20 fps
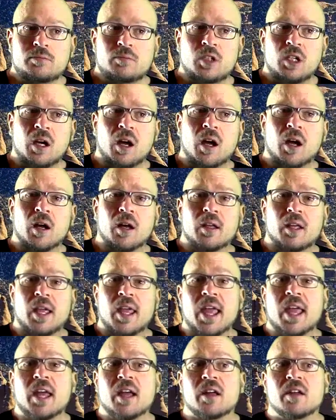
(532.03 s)
Uh,
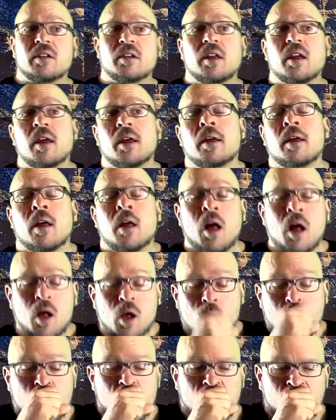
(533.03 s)
and
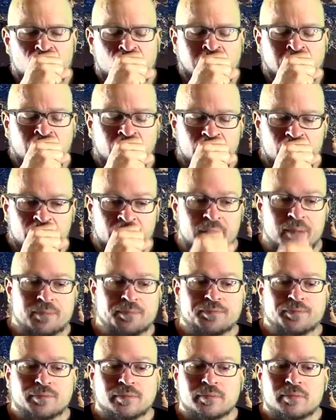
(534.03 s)

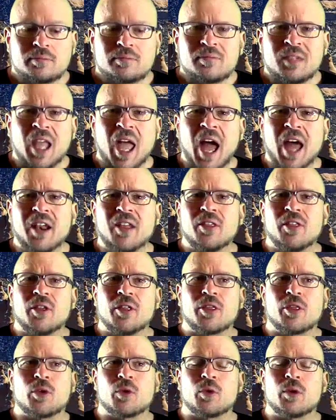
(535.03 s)
out of the
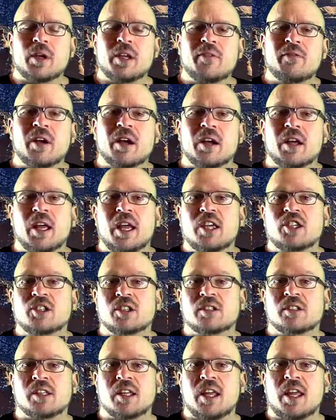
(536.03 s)
three
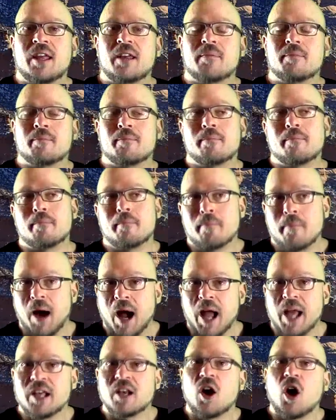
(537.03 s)
variations, it
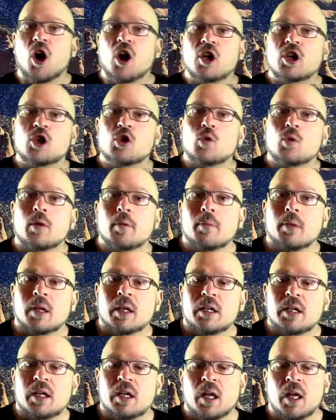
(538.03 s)
might
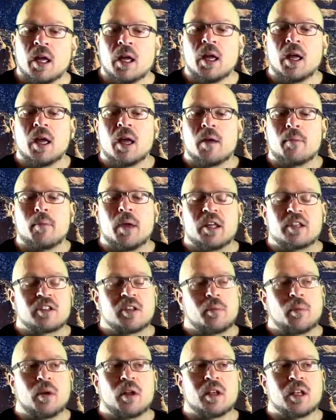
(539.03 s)
arguably, based
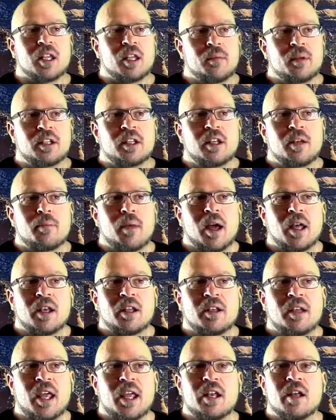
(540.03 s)
upon limited amount
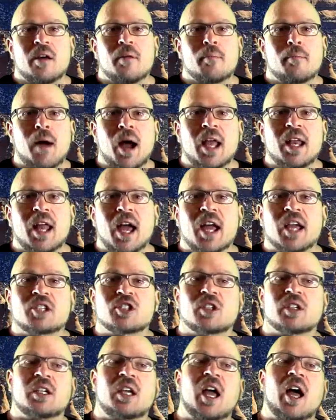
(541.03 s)
of data, might
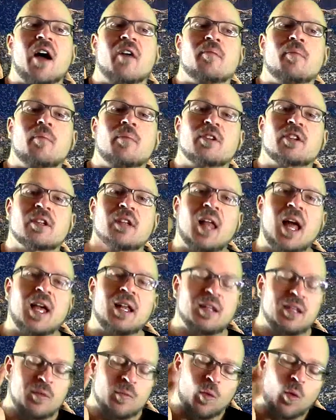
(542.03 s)
actually have
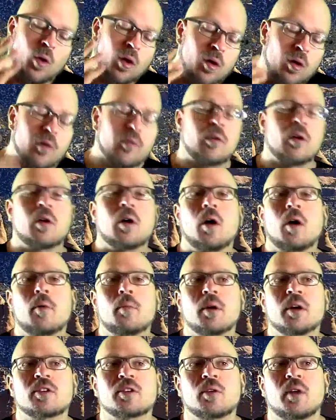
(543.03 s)
slightly more overall
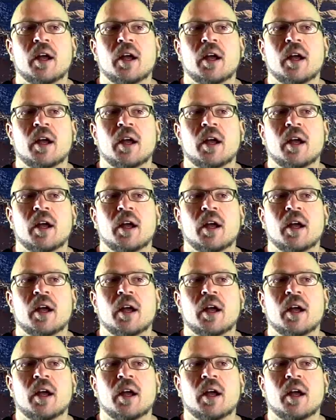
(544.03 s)
muscle